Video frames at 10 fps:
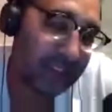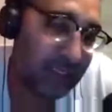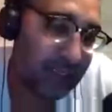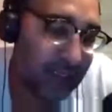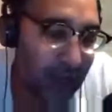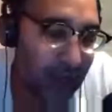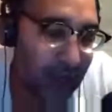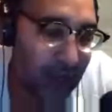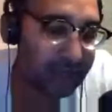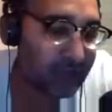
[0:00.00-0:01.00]
to see?
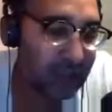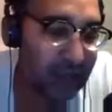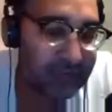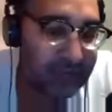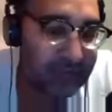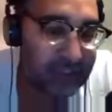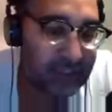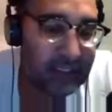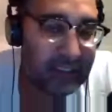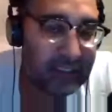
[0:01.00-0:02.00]
I would have loved to
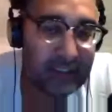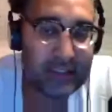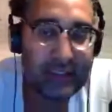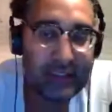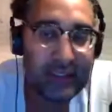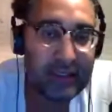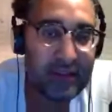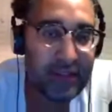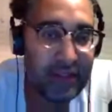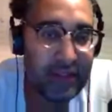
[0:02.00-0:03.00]
see
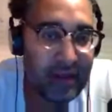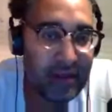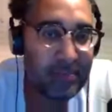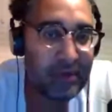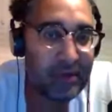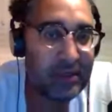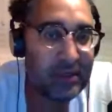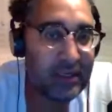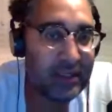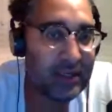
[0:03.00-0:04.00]
them
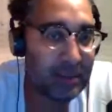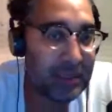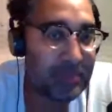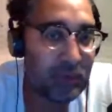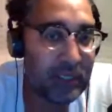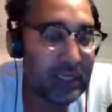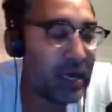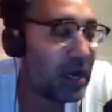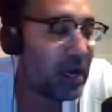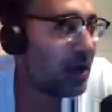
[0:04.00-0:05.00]
in the WWE.
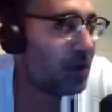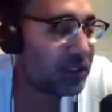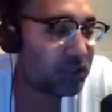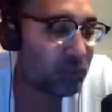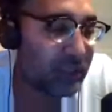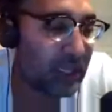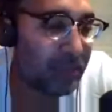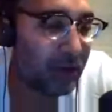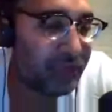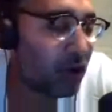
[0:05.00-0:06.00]
I wish when they
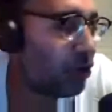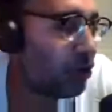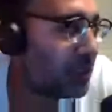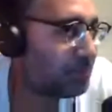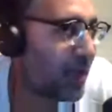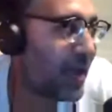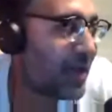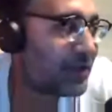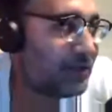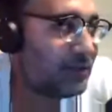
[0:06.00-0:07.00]
bought the Hardys
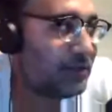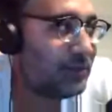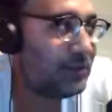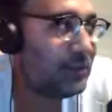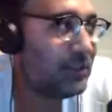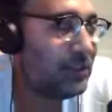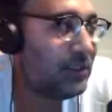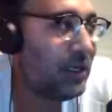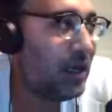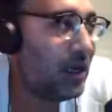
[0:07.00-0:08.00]
back,
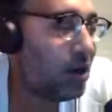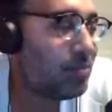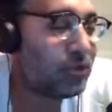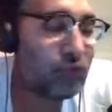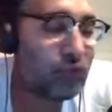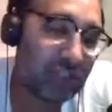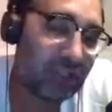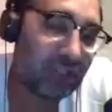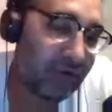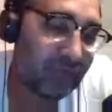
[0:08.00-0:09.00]
I almost
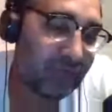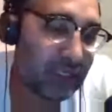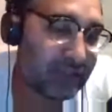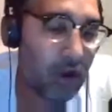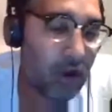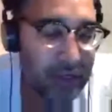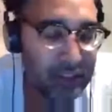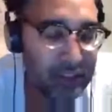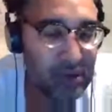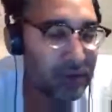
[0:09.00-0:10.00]
wish they would have, because the
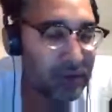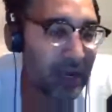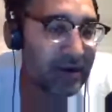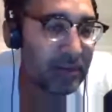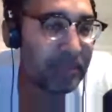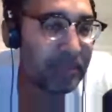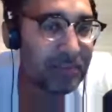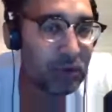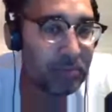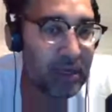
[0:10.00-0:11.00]
Hardys, they would have gotten a
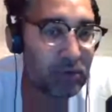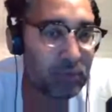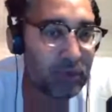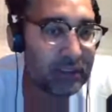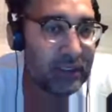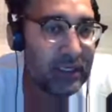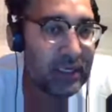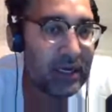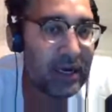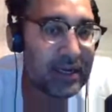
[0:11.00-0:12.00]
pop no matter what.
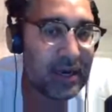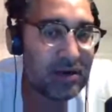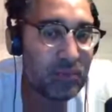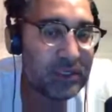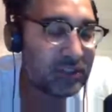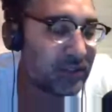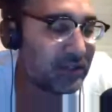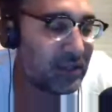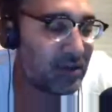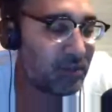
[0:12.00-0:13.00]
I kind of wish
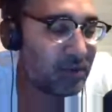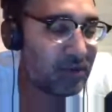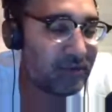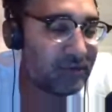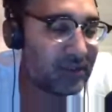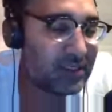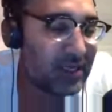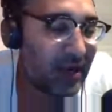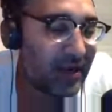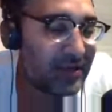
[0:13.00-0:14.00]
that they would have
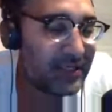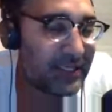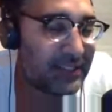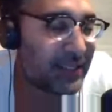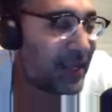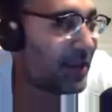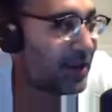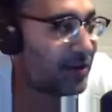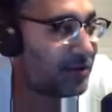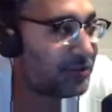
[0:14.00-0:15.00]
dyed his
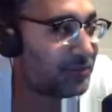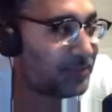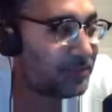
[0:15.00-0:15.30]
hair